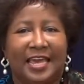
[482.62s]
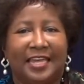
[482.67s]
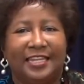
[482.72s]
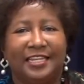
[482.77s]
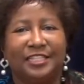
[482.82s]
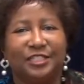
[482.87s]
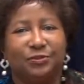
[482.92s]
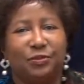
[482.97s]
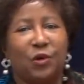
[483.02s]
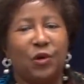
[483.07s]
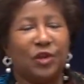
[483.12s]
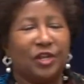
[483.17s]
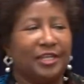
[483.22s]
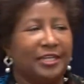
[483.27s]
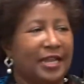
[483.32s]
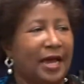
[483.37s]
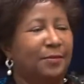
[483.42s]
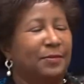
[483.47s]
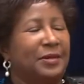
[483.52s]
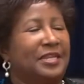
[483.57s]
and each
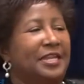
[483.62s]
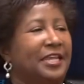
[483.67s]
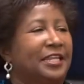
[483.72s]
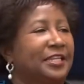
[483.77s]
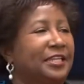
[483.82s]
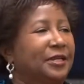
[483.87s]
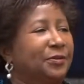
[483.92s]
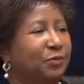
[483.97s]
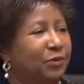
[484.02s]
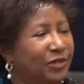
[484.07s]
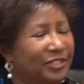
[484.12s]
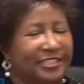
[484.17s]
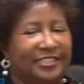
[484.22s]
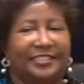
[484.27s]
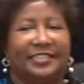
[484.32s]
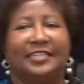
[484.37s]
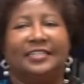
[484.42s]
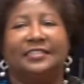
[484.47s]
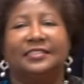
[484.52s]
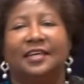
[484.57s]
party nominated a
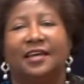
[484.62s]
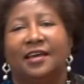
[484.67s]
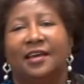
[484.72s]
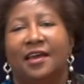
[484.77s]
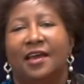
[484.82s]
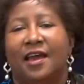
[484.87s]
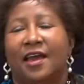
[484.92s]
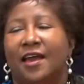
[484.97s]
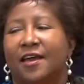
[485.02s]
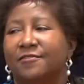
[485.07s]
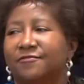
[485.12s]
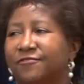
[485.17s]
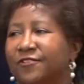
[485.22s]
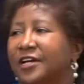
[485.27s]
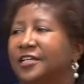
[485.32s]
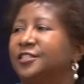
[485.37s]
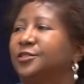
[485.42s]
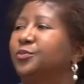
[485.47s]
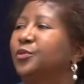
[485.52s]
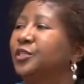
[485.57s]
president and
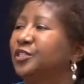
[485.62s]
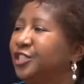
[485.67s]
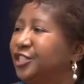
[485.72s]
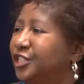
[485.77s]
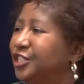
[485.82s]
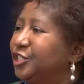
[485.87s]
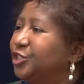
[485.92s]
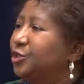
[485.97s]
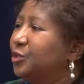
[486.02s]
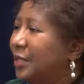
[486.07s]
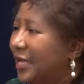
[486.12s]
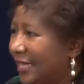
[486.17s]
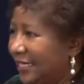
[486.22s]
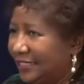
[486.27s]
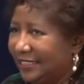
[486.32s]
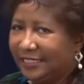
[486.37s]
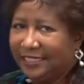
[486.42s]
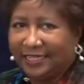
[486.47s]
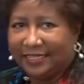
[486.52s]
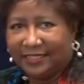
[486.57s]
vice presidential
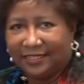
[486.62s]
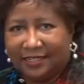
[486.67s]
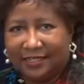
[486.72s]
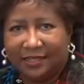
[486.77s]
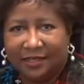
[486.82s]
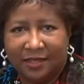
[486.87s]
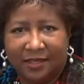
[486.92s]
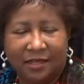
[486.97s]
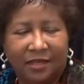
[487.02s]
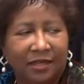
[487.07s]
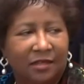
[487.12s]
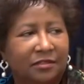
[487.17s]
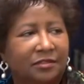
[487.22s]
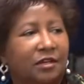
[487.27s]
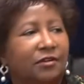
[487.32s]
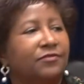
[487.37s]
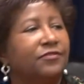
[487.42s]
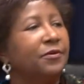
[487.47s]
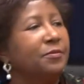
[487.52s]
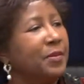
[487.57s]
candidate.
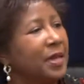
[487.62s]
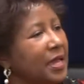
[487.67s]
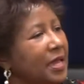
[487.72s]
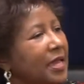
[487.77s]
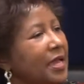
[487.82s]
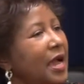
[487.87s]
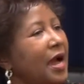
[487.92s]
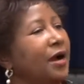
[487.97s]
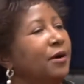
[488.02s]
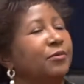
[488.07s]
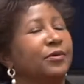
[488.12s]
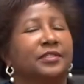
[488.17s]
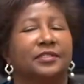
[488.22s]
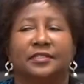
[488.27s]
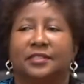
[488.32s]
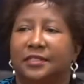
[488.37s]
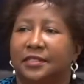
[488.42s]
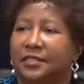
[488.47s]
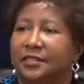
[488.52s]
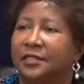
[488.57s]
So for me, I
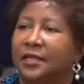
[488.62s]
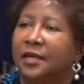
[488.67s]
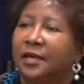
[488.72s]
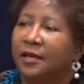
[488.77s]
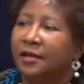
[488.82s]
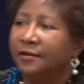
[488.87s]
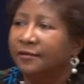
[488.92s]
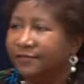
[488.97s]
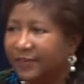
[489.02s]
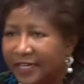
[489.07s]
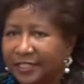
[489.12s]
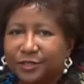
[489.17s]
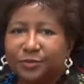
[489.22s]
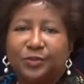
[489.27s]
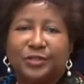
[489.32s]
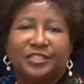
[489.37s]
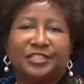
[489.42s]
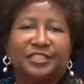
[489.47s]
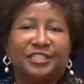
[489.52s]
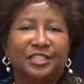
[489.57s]
was the vice
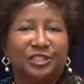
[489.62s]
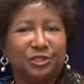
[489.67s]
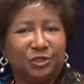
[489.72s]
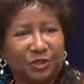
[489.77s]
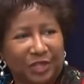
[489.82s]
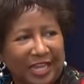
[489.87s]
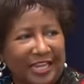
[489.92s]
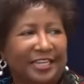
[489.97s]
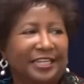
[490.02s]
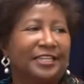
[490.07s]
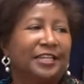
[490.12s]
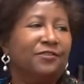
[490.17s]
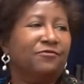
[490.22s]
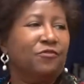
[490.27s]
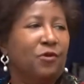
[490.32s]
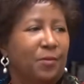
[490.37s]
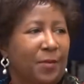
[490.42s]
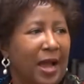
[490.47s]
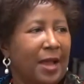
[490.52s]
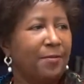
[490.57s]
presidential candidate
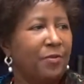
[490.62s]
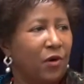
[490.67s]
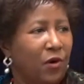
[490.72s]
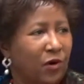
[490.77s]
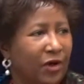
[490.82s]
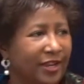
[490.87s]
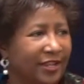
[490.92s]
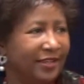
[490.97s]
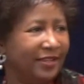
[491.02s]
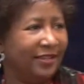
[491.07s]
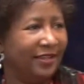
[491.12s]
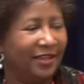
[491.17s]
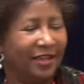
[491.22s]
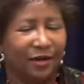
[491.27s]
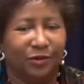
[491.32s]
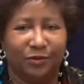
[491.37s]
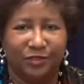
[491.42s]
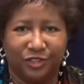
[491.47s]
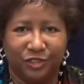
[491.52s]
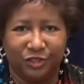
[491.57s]
for my party.
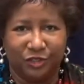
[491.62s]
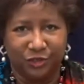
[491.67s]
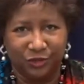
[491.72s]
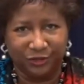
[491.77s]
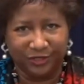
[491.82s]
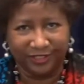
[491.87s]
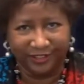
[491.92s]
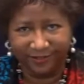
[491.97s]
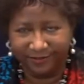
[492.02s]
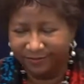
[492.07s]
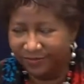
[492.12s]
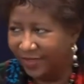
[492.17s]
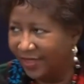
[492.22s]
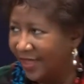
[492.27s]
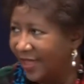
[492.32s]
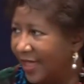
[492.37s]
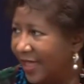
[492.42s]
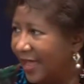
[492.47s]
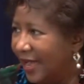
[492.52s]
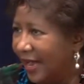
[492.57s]
I was a junior,
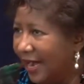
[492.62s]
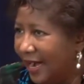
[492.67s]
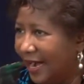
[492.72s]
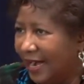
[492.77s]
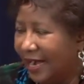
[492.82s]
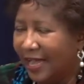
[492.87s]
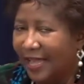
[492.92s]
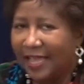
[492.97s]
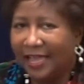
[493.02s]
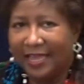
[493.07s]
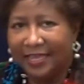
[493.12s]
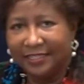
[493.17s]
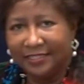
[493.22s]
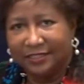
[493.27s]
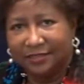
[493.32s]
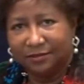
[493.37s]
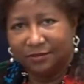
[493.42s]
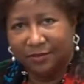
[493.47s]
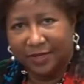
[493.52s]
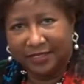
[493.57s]

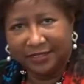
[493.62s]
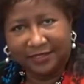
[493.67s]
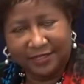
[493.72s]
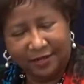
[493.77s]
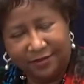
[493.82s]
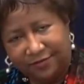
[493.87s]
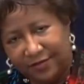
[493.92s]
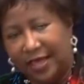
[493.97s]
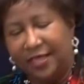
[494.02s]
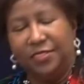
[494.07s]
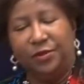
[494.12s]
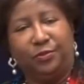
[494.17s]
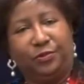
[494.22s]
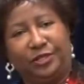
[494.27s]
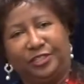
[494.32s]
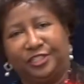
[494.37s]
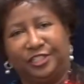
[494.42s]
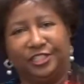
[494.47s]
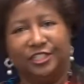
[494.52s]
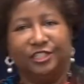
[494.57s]
and myself and the
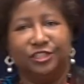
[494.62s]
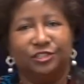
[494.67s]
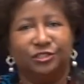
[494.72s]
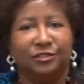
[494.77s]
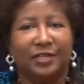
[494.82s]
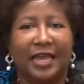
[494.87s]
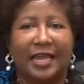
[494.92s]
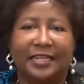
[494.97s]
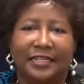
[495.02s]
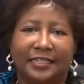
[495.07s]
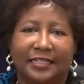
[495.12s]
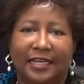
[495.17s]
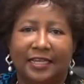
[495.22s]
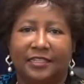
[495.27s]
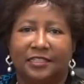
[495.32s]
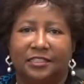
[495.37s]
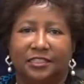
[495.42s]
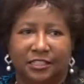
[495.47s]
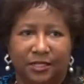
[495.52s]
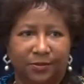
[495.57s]
presidential
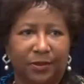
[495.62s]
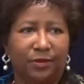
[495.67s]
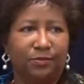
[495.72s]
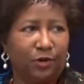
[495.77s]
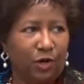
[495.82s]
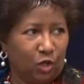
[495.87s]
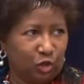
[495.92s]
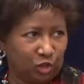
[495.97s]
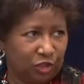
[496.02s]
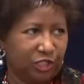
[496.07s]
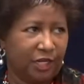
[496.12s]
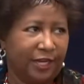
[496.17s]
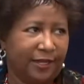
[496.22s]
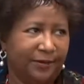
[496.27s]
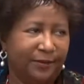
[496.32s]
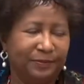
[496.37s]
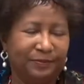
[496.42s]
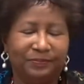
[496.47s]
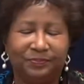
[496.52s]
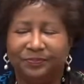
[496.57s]
candidate, Jimmy
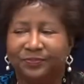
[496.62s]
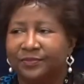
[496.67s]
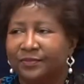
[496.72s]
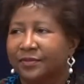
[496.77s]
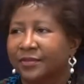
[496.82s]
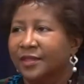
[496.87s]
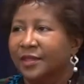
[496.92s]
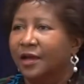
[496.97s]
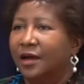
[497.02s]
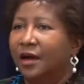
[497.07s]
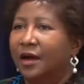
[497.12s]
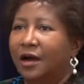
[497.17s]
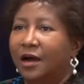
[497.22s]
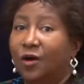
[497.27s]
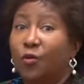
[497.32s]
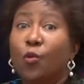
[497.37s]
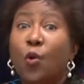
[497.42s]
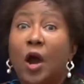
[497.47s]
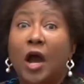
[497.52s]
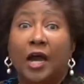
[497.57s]
Prochet,
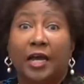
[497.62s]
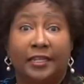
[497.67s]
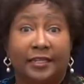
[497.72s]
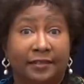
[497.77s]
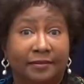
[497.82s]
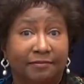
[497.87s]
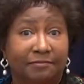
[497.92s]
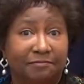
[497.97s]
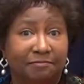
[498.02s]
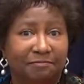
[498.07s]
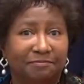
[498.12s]
won.